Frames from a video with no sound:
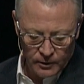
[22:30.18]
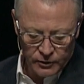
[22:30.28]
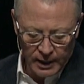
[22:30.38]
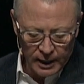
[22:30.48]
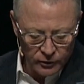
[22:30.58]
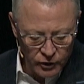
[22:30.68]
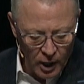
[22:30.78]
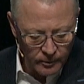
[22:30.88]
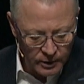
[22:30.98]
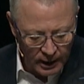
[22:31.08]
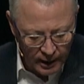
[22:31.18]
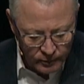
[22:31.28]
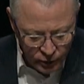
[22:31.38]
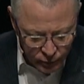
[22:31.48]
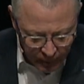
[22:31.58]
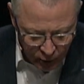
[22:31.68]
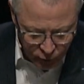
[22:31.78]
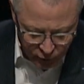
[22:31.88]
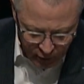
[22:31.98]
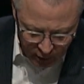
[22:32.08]
Singing psalms and hymns and
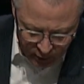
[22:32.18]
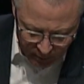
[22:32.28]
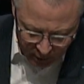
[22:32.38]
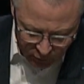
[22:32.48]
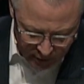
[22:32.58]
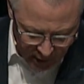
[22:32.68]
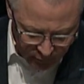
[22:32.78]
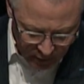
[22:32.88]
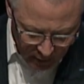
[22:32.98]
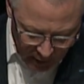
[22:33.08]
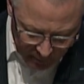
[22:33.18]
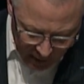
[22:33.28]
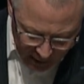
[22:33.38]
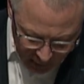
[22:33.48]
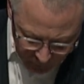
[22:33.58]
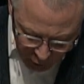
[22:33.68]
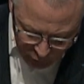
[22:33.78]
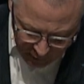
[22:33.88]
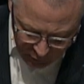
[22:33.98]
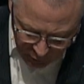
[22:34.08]
spiritual songs among yourselves and making
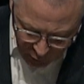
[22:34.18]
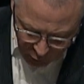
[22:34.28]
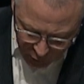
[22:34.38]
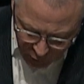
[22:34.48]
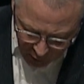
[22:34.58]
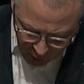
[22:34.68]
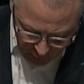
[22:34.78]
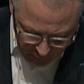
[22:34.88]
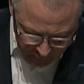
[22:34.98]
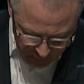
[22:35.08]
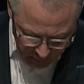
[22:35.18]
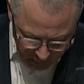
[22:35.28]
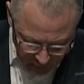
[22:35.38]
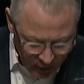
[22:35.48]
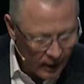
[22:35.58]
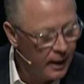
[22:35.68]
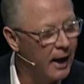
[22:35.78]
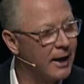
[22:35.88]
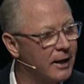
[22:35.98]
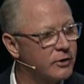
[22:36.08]
music to the Lord in your hearts.
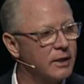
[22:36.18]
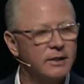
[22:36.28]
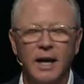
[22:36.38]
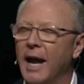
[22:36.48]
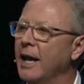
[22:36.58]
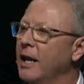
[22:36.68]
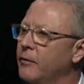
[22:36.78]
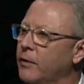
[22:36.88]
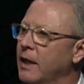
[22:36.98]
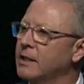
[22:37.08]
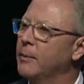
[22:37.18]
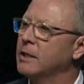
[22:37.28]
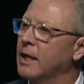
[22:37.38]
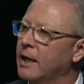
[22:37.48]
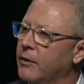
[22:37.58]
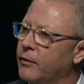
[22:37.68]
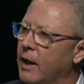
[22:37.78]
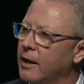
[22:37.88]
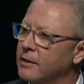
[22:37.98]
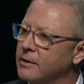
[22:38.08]
And listen this and give thanks. Everybody say, give
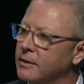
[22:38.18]
thanks.